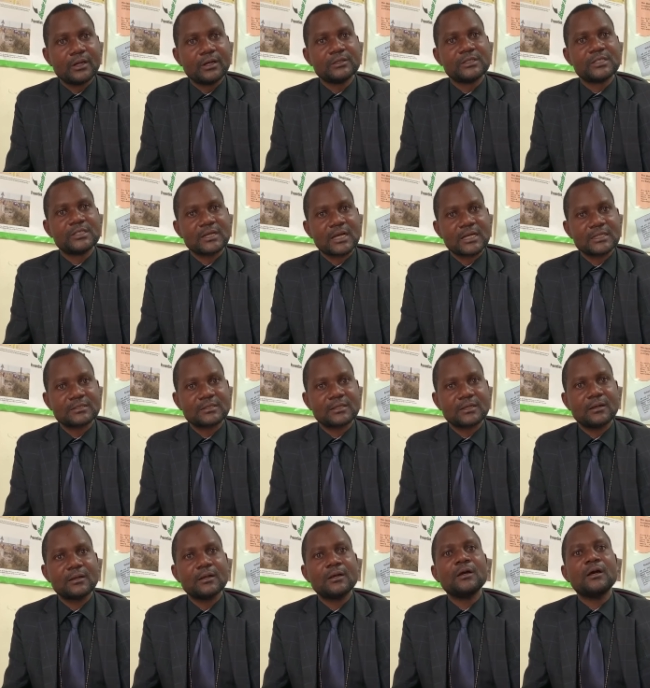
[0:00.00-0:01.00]
disaster
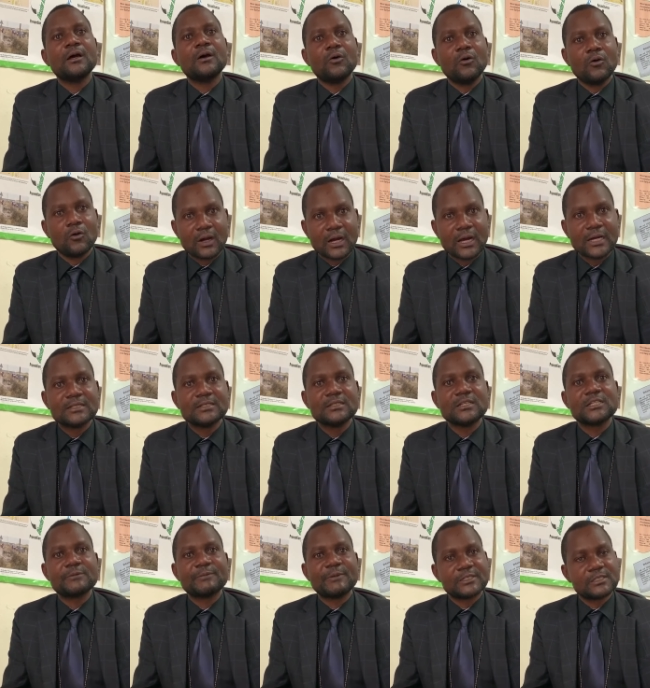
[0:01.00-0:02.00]
occurs in
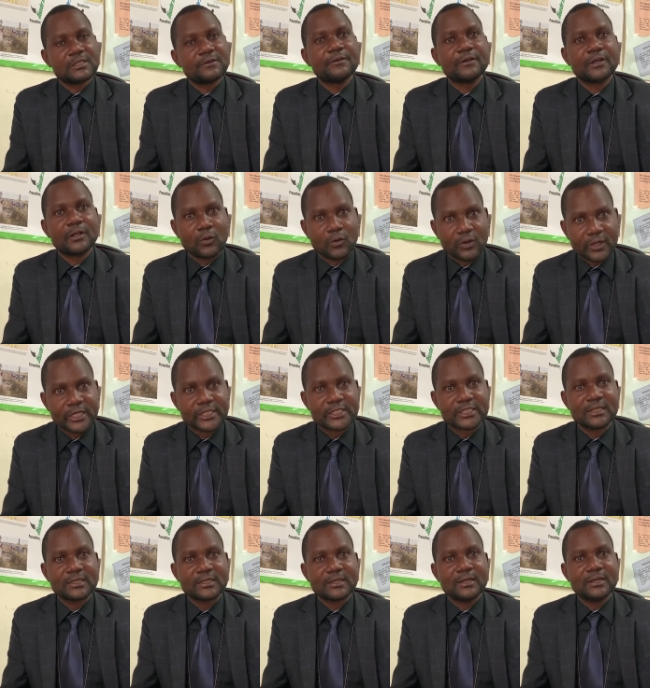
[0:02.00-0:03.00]
a specific
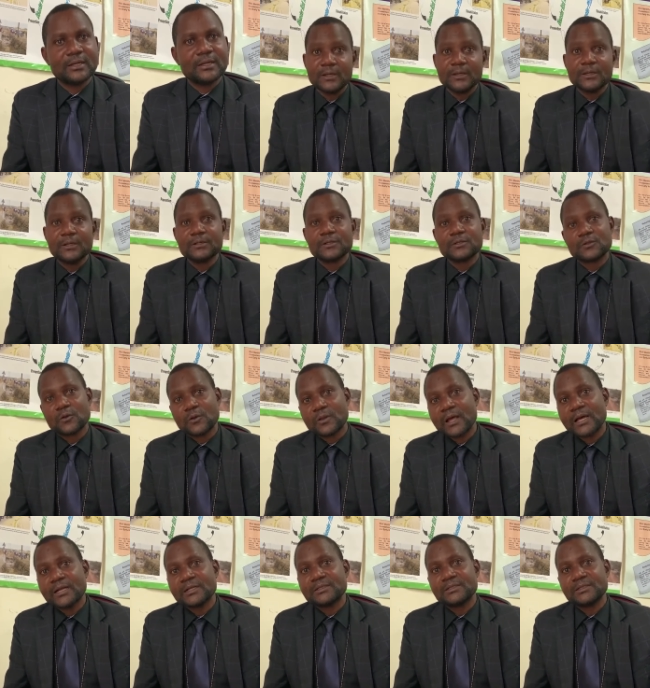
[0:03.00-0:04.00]
location, so
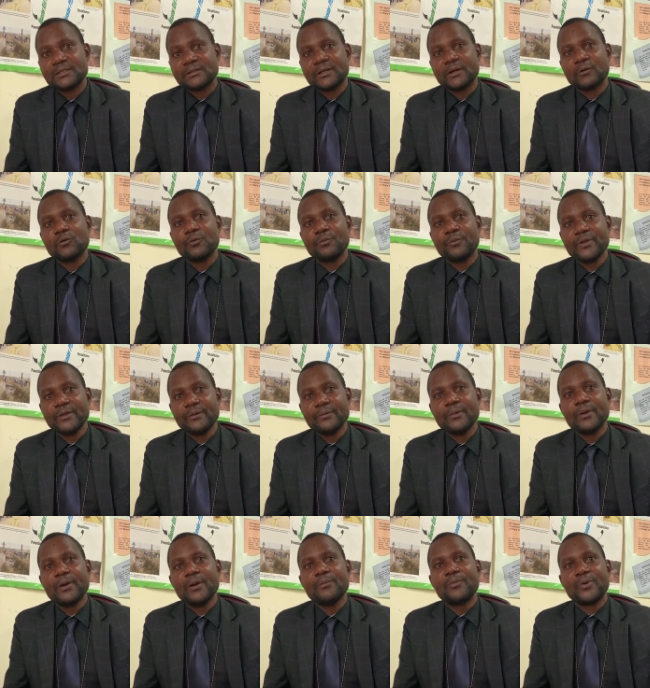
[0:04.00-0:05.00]
that they could be
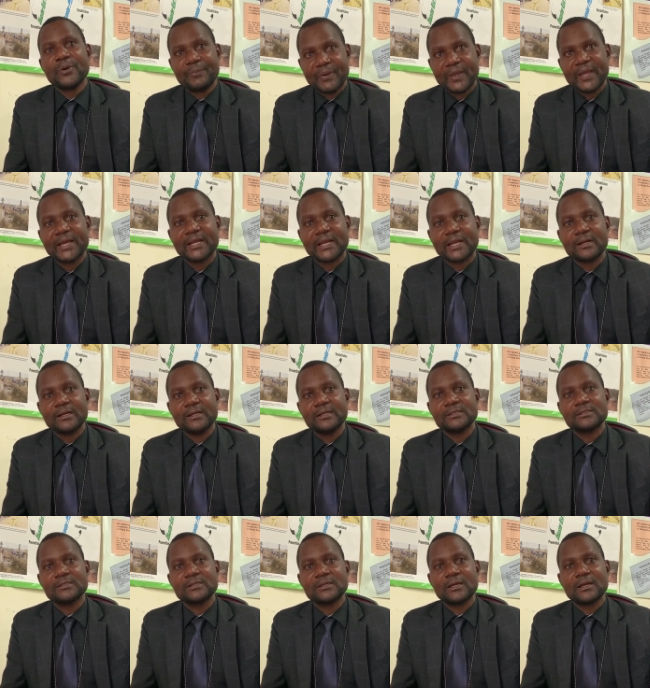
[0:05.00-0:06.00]
prepared at
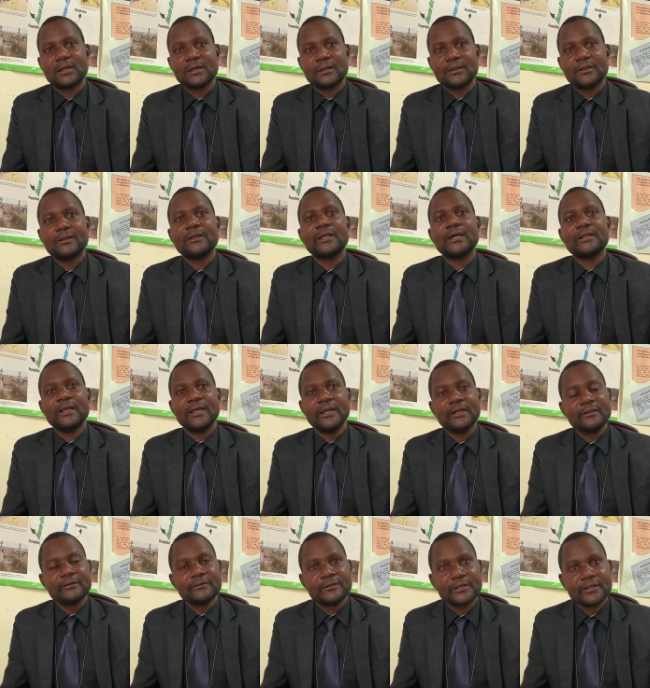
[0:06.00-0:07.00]
least that
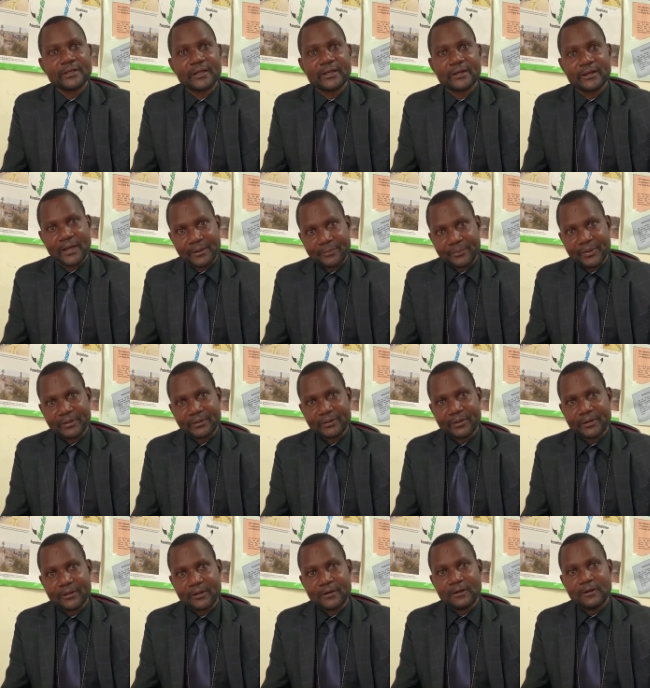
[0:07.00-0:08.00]
anything can happen.
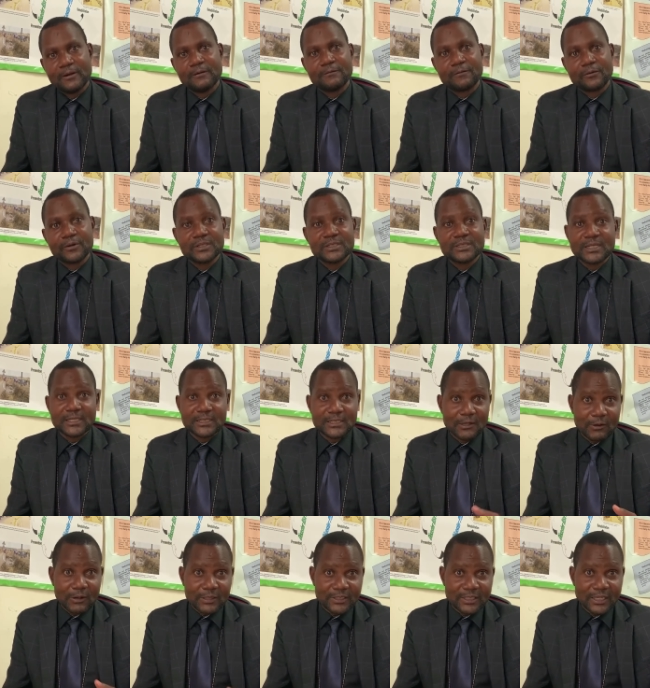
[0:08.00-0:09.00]
For instance,
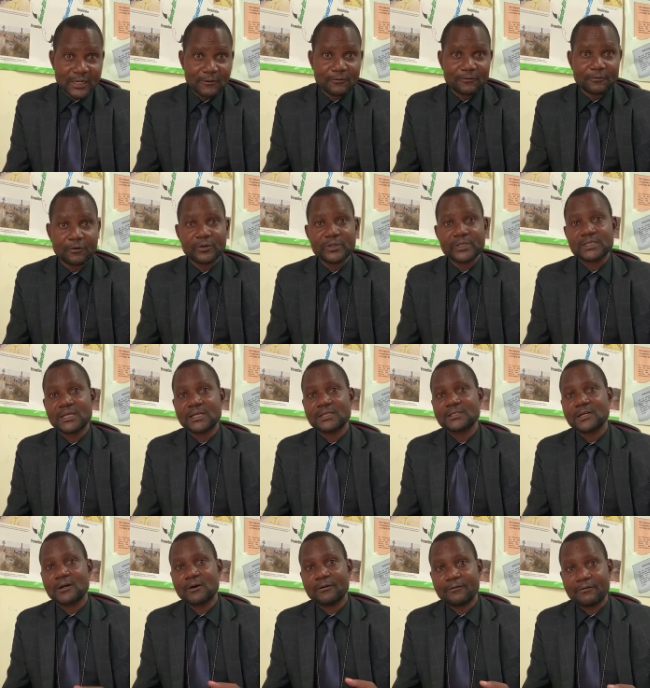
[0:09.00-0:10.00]
our drought, for
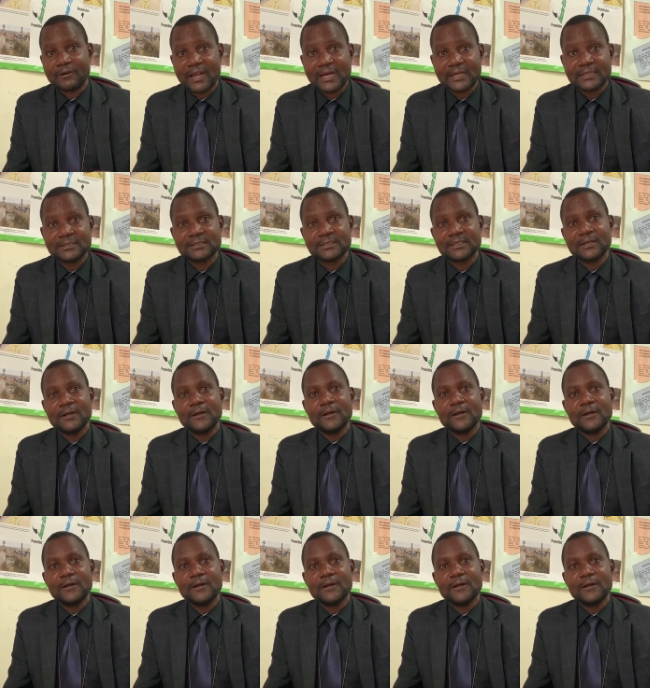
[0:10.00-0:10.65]
instance, our floods.